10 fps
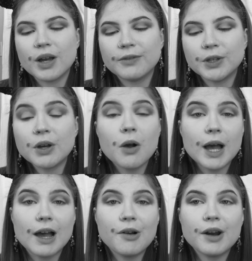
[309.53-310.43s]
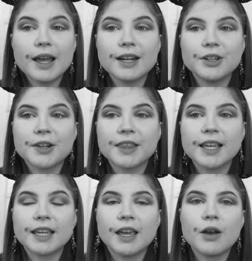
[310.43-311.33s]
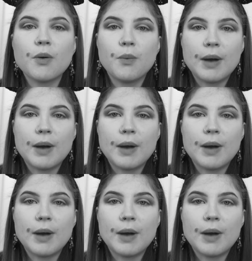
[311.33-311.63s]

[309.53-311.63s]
if you go out and you're thinking,